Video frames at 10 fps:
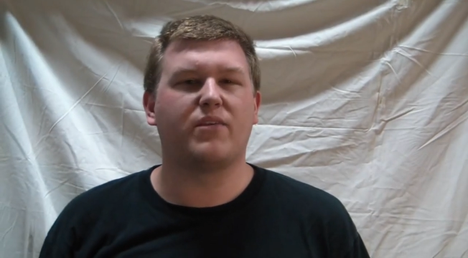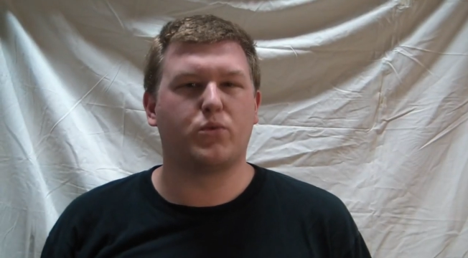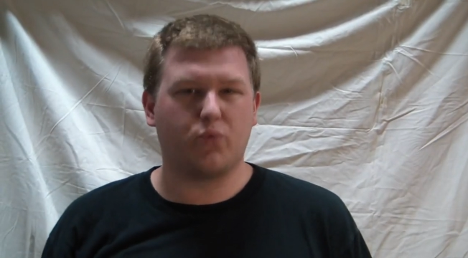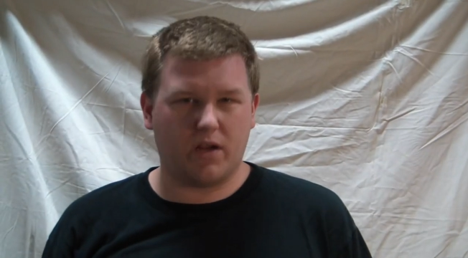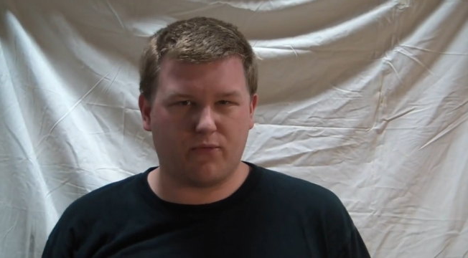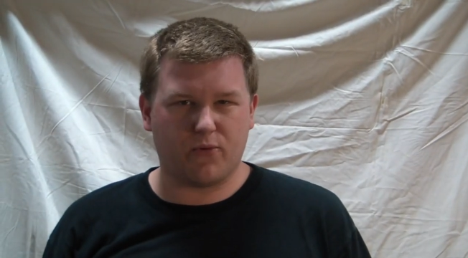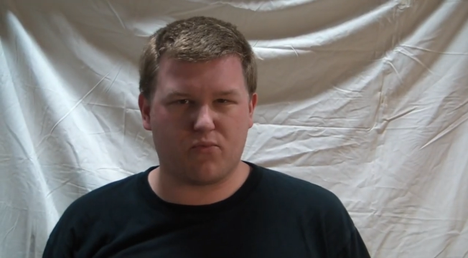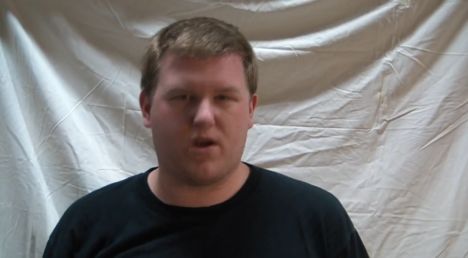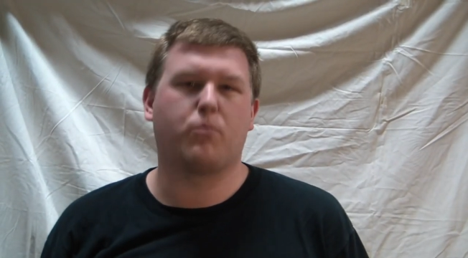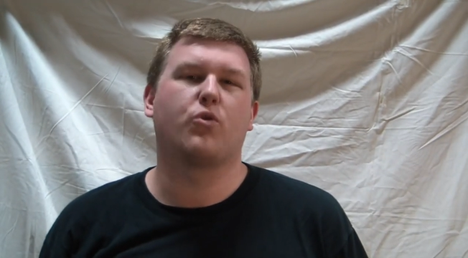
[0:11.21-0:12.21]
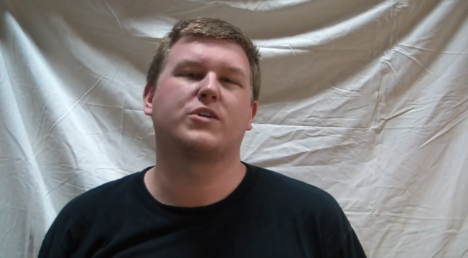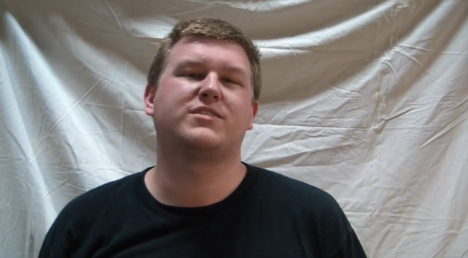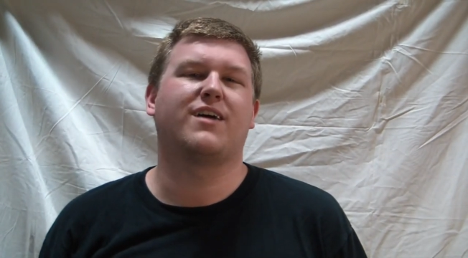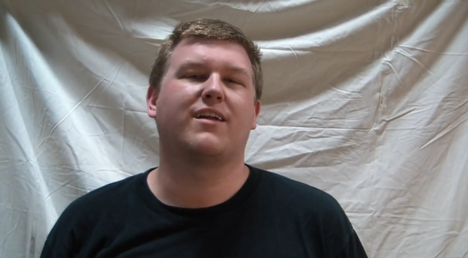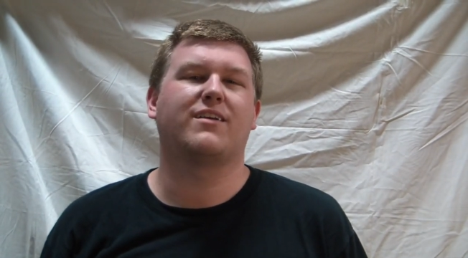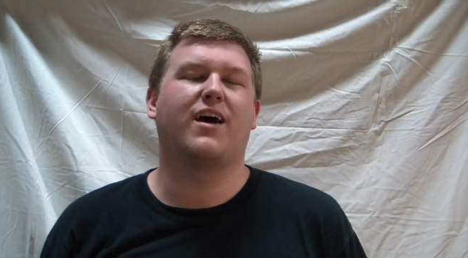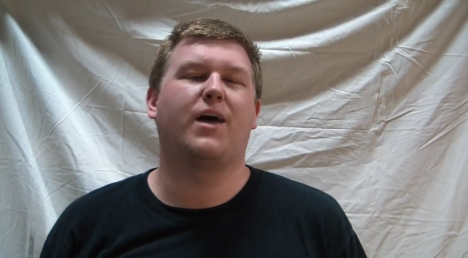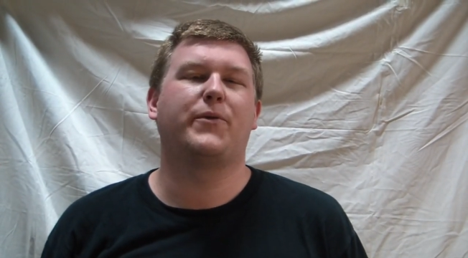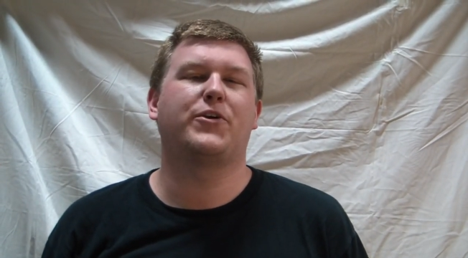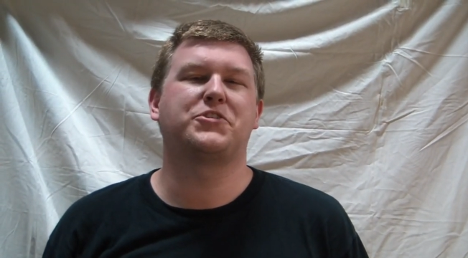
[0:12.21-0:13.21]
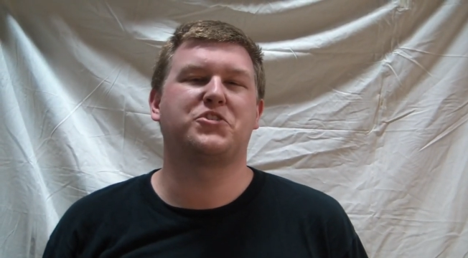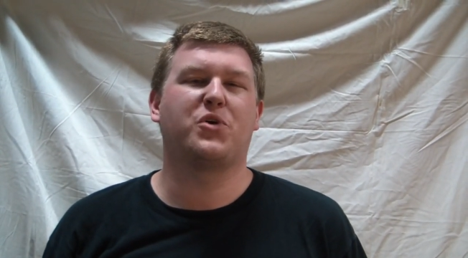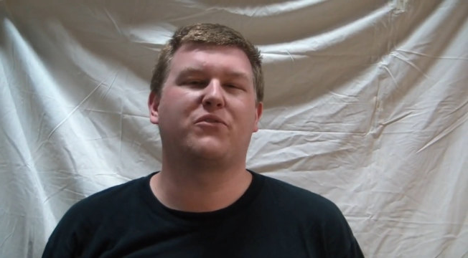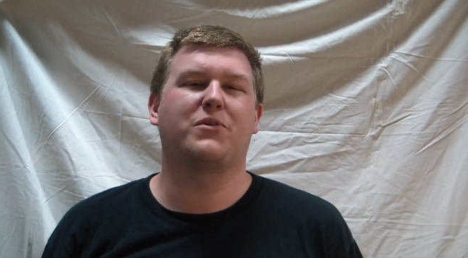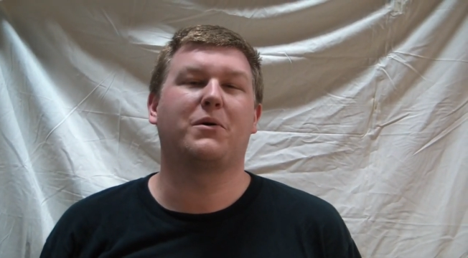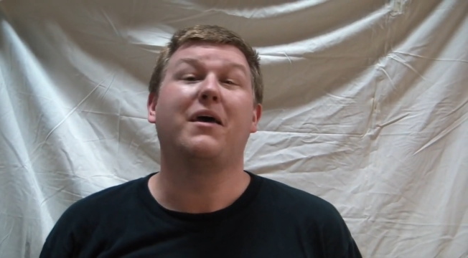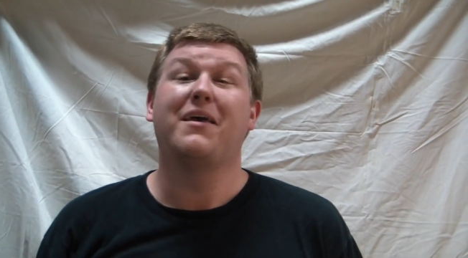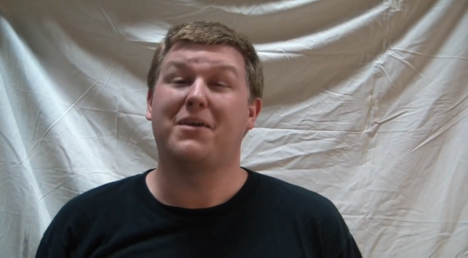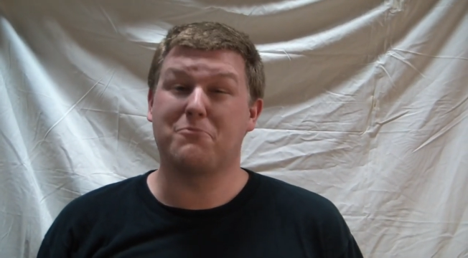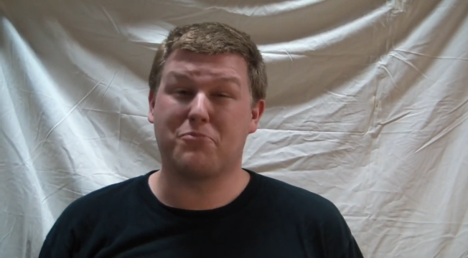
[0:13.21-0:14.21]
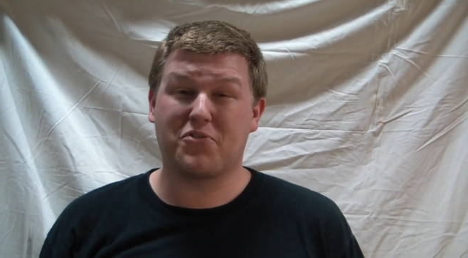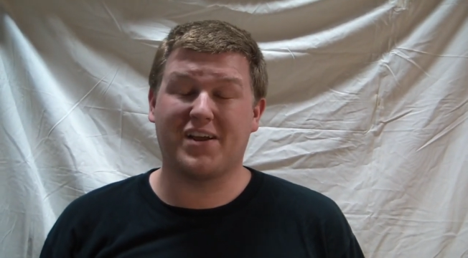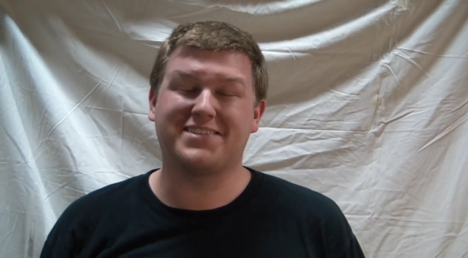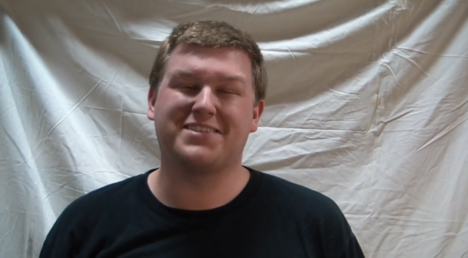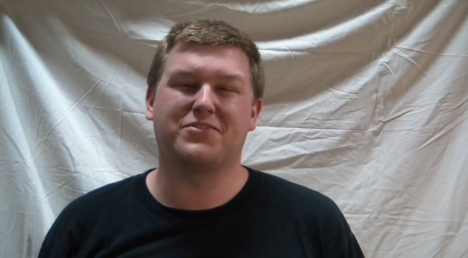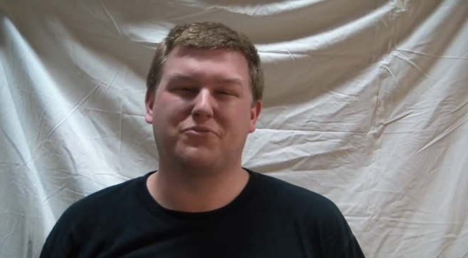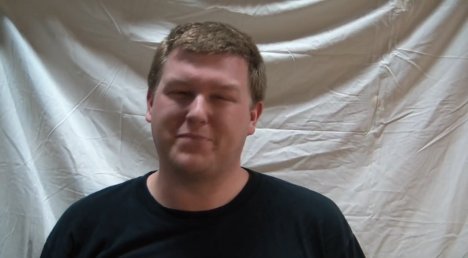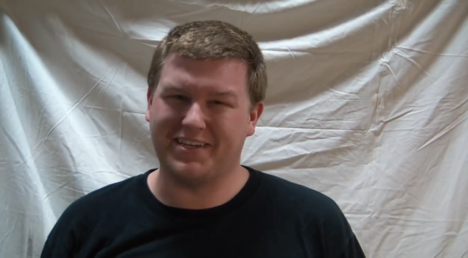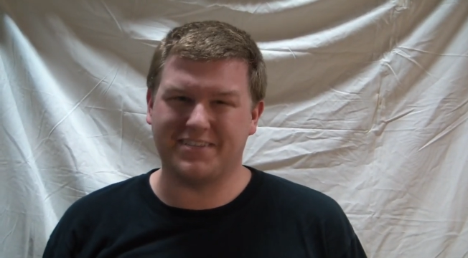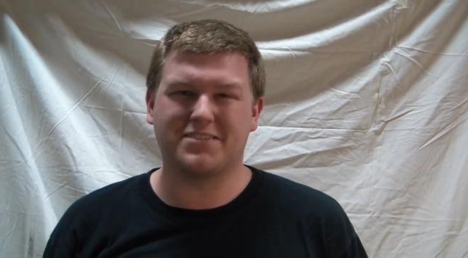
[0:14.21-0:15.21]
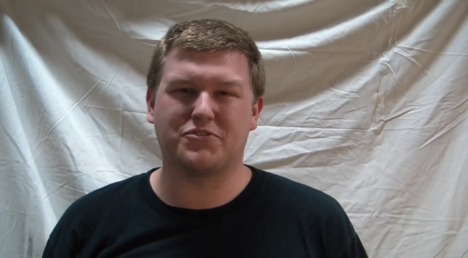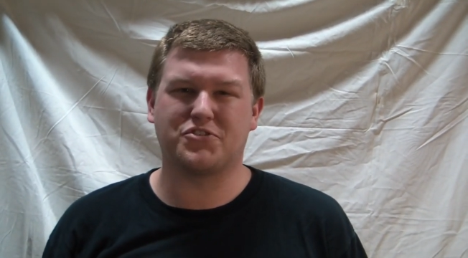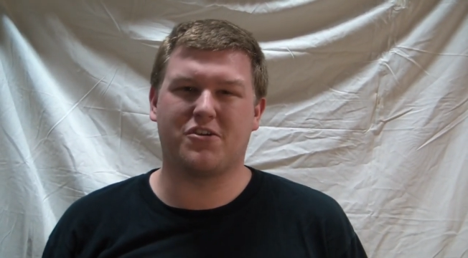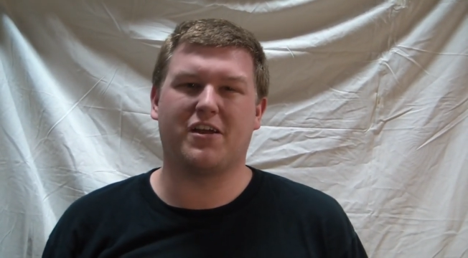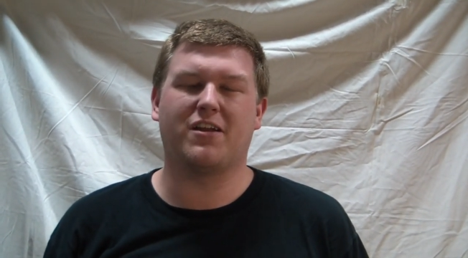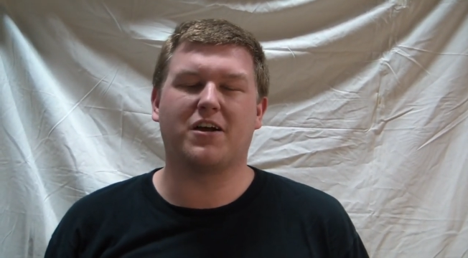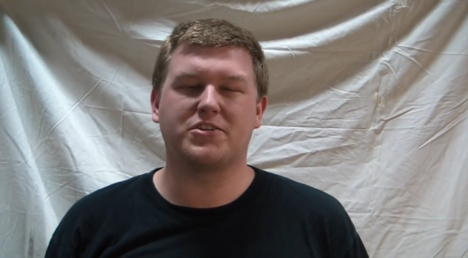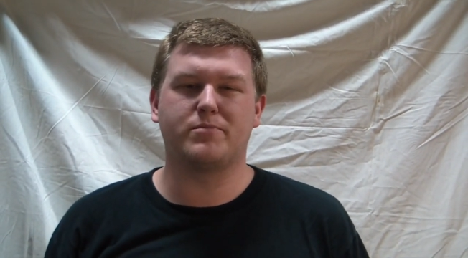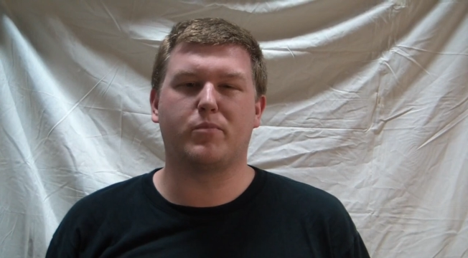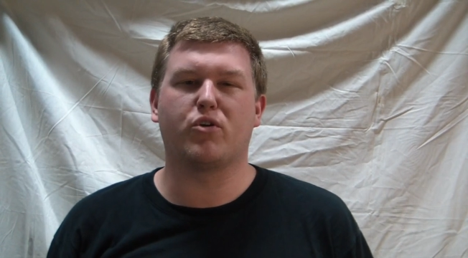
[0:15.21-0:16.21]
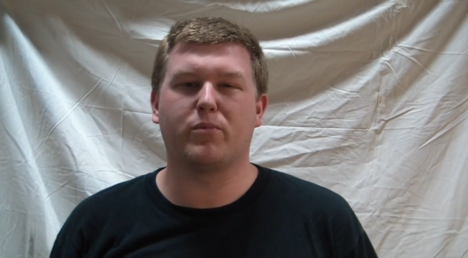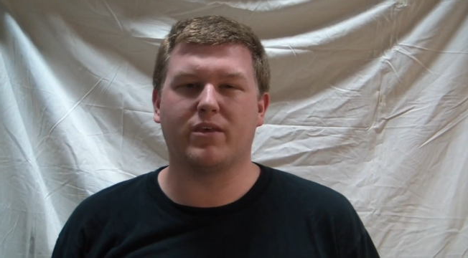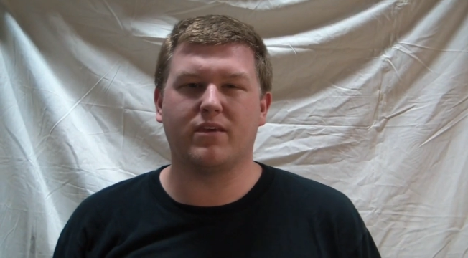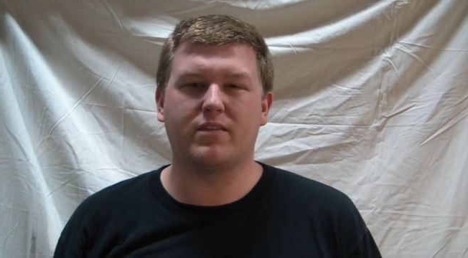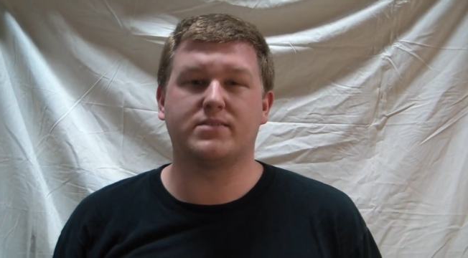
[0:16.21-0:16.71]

David Reed for Propworx.com, here to show off an impressive piece of Stargate auction memorabilia.